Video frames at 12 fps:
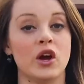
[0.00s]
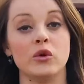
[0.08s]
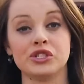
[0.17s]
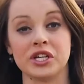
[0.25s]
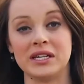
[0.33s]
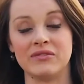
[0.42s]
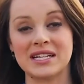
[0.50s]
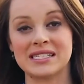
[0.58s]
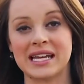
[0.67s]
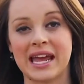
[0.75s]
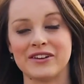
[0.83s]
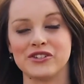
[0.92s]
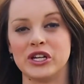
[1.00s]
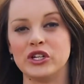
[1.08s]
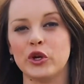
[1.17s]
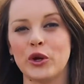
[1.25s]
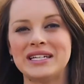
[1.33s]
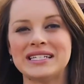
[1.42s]
OSHA investigation
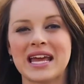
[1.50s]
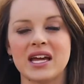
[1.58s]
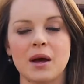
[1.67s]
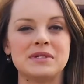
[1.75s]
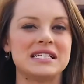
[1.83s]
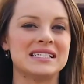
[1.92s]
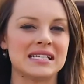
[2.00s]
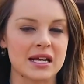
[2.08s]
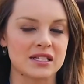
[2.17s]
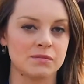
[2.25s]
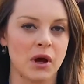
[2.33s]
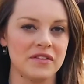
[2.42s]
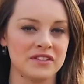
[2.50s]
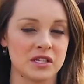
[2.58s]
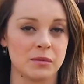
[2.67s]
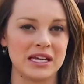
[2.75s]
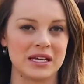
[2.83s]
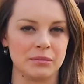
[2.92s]
could take up to six months to
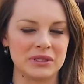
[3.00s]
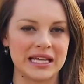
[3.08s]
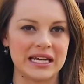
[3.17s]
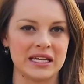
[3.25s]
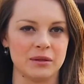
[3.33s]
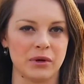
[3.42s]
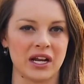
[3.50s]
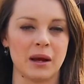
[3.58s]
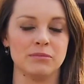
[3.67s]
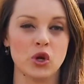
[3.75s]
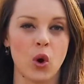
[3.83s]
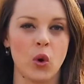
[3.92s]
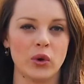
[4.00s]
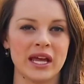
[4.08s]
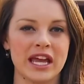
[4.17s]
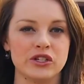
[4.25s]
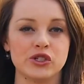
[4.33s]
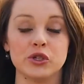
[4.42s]
be completed, but I'm told
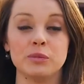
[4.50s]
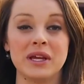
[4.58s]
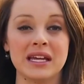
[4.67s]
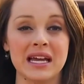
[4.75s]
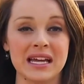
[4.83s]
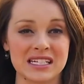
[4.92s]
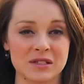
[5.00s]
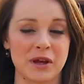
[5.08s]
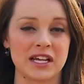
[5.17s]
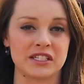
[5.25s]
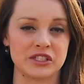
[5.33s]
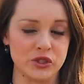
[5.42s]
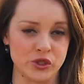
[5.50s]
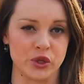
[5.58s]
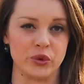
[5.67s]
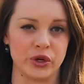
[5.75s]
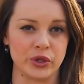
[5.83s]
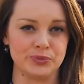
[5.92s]
it should be expected
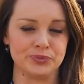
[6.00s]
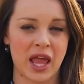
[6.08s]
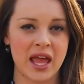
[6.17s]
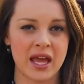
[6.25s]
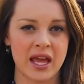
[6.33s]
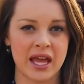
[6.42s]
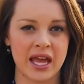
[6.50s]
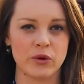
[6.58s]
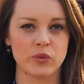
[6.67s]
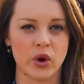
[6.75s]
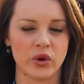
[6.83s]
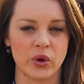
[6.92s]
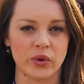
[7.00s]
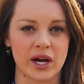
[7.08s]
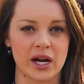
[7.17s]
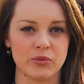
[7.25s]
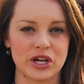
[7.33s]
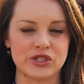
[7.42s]
sooner. In Roanoke,
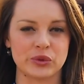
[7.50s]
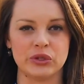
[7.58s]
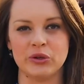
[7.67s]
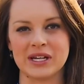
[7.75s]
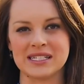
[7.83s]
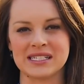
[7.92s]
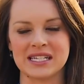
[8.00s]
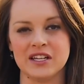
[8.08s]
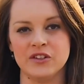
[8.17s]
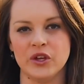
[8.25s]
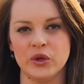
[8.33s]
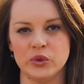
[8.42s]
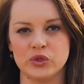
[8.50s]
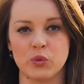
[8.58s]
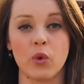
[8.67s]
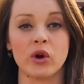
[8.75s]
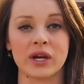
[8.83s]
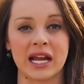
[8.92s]
I'm Rachel Lucas, 10 News,
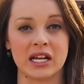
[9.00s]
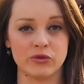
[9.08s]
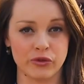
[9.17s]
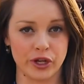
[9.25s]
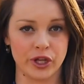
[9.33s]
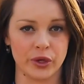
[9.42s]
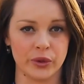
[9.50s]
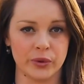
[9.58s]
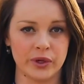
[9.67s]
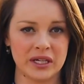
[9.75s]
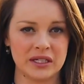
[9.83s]
working for you.